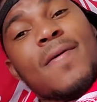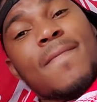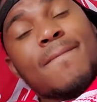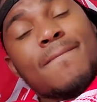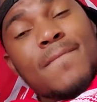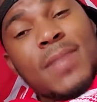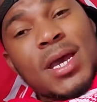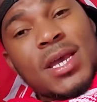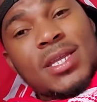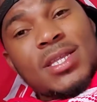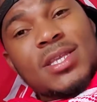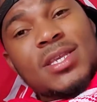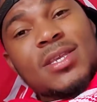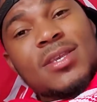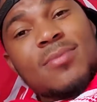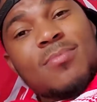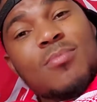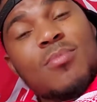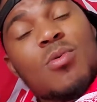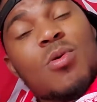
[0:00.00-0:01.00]
my
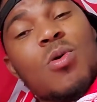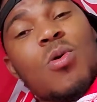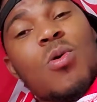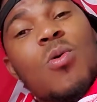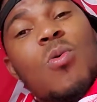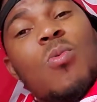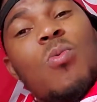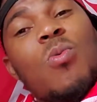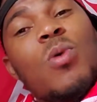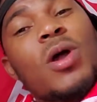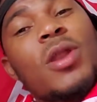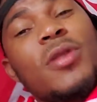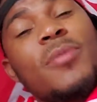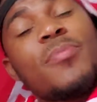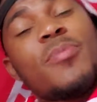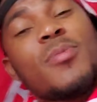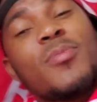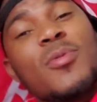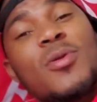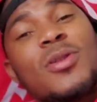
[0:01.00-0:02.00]
team won the
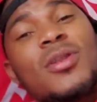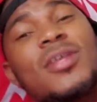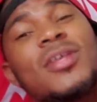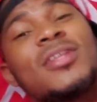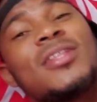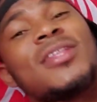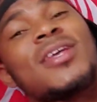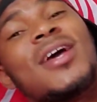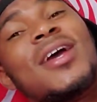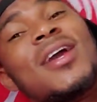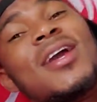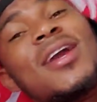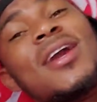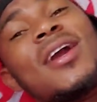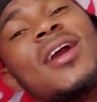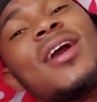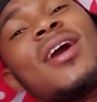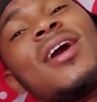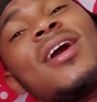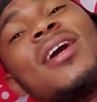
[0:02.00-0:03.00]
Premier League title.
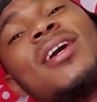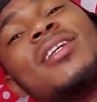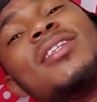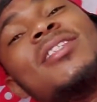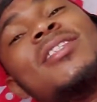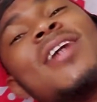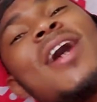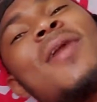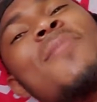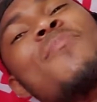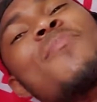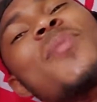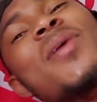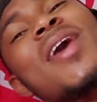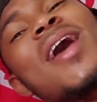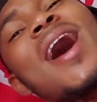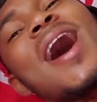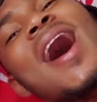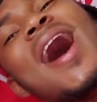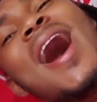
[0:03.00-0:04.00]

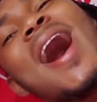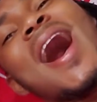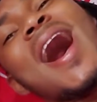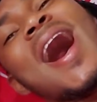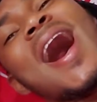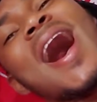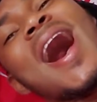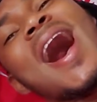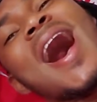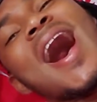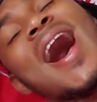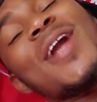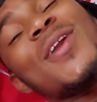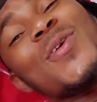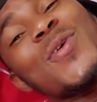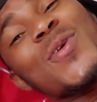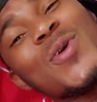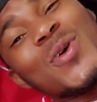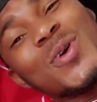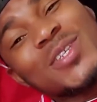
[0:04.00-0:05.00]

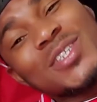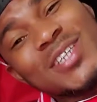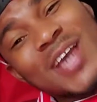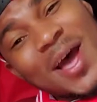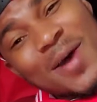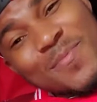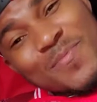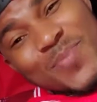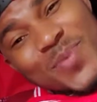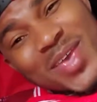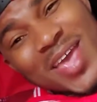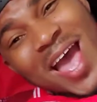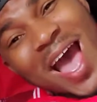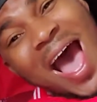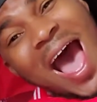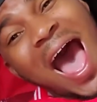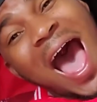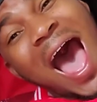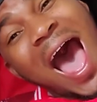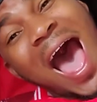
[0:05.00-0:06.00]
Champiano,
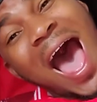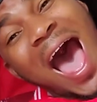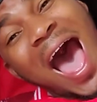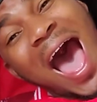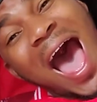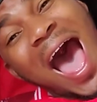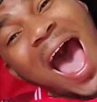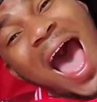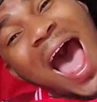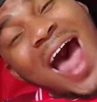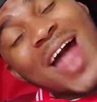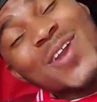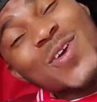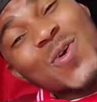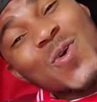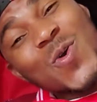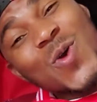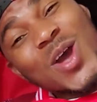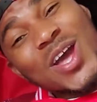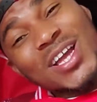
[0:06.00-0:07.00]

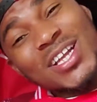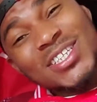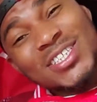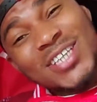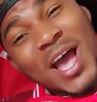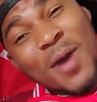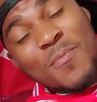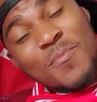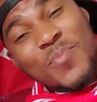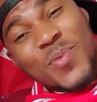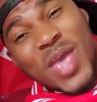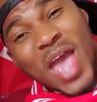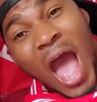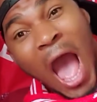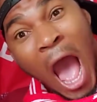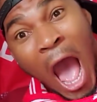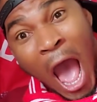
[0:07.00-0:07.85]
Champiano, Champion!